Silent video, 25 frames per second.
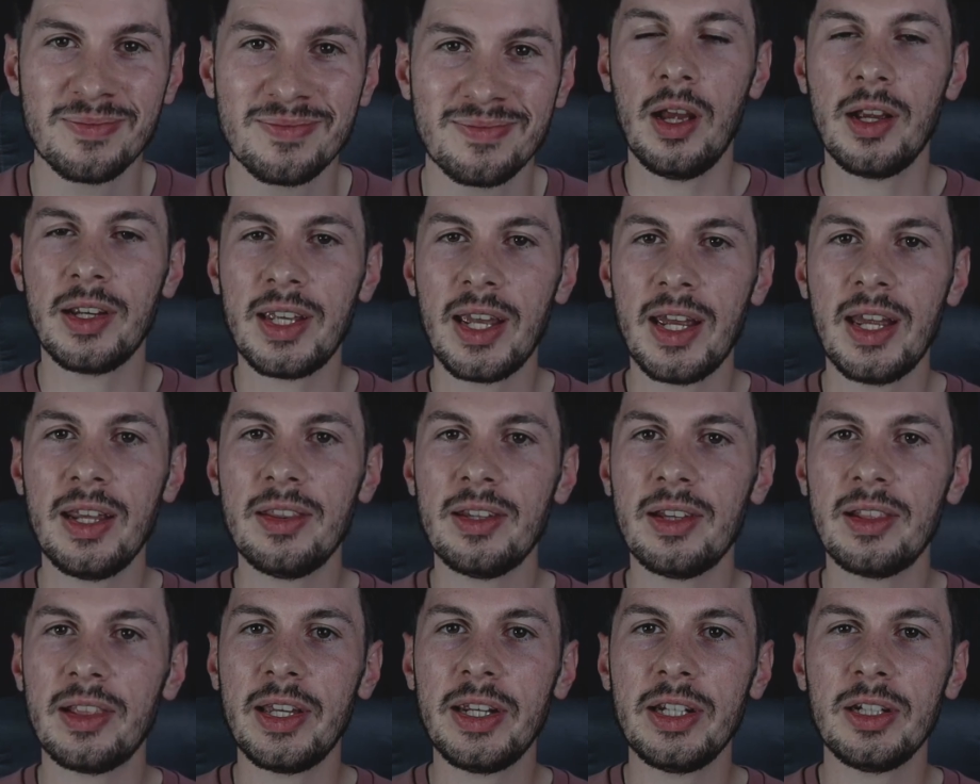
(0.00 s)
Again,
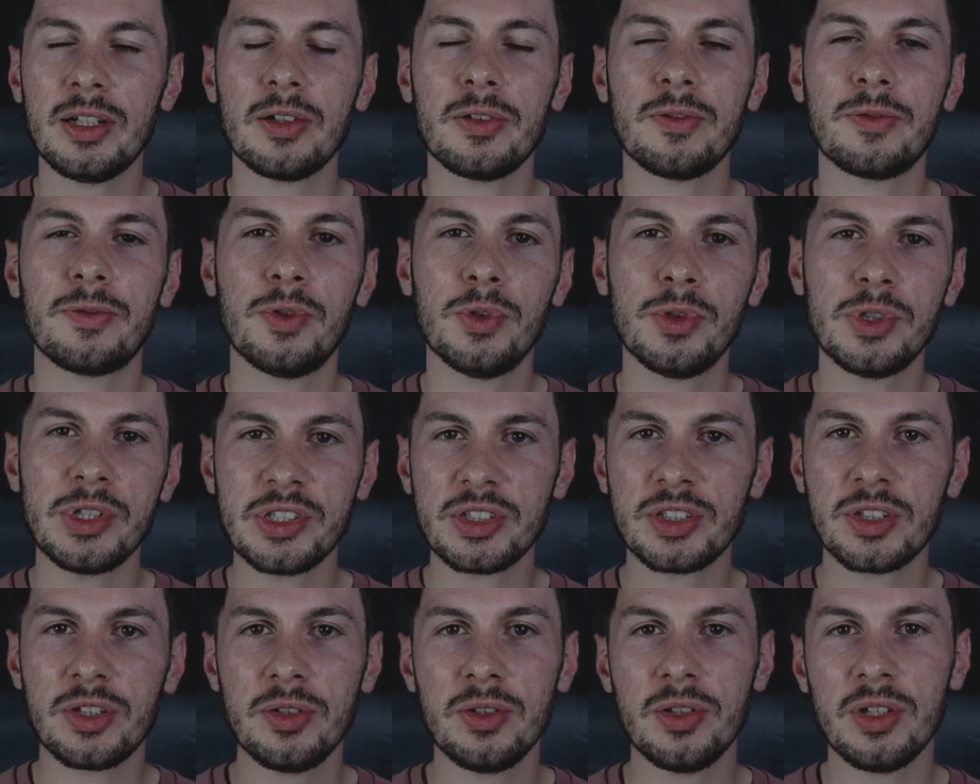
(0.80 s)
the link for the
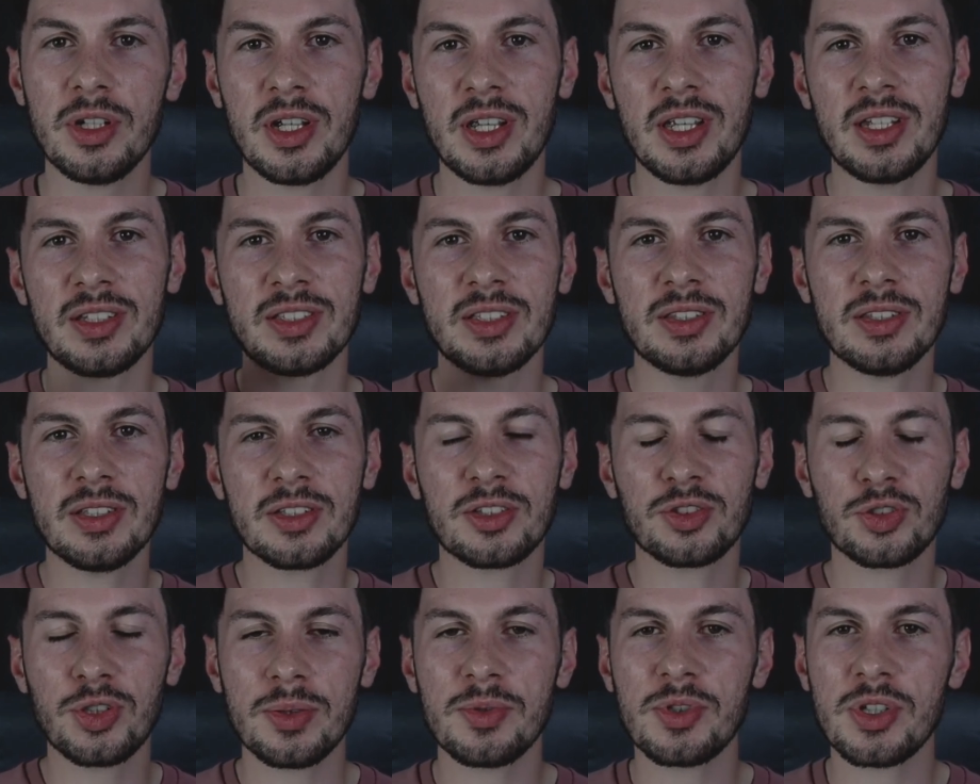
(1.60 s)
scooter is in the
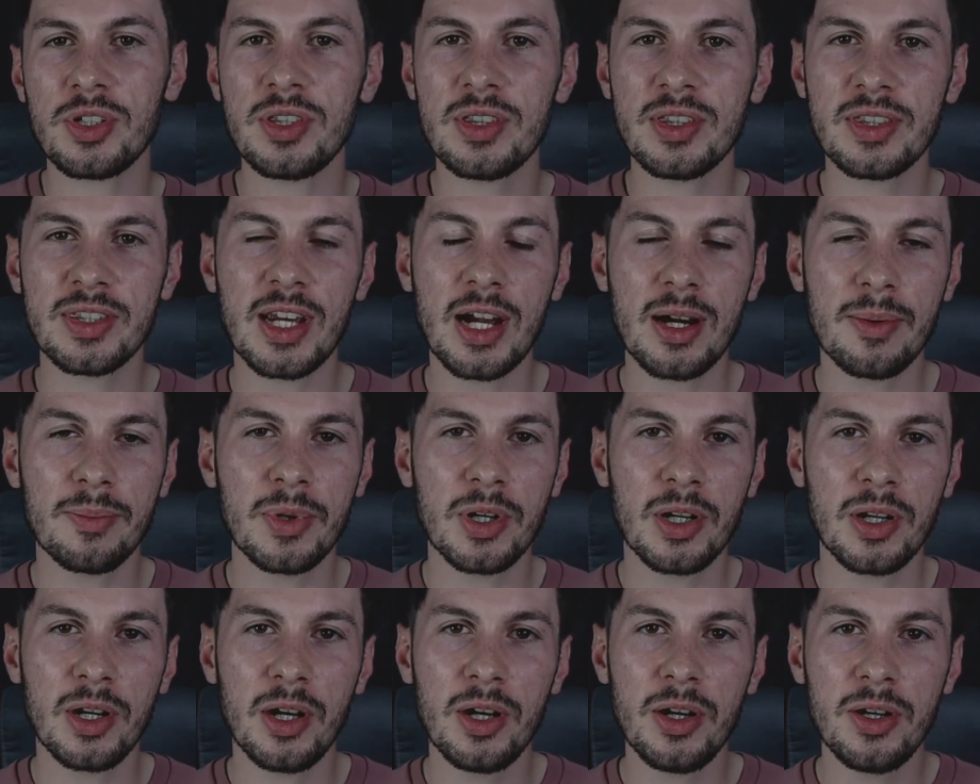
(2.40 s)
description down
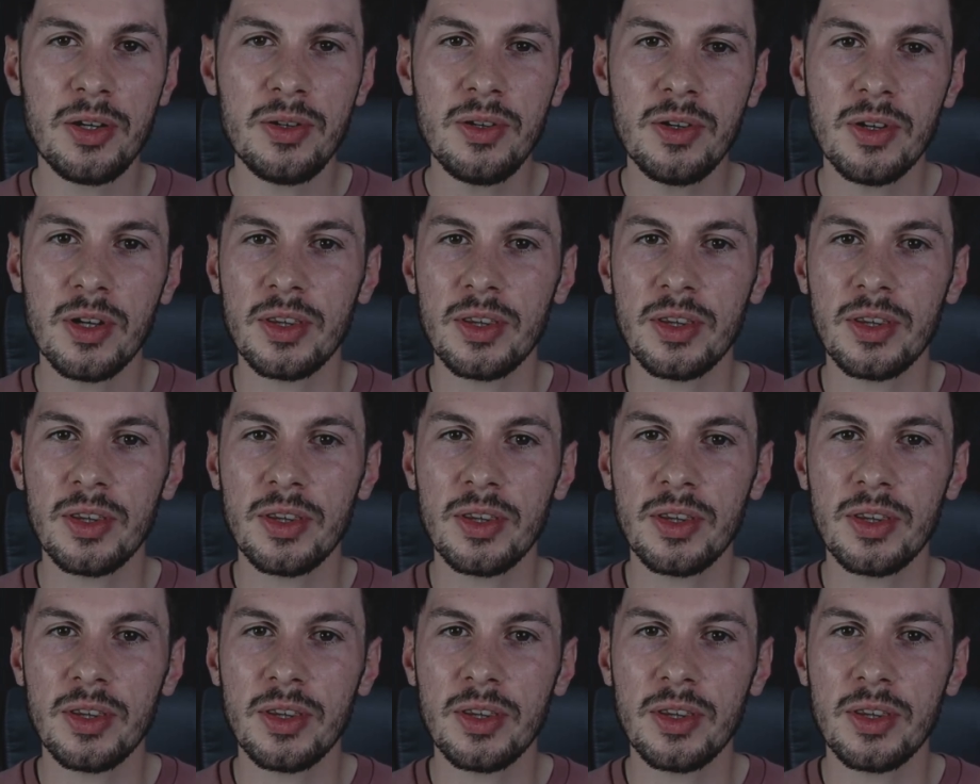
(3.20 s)
below.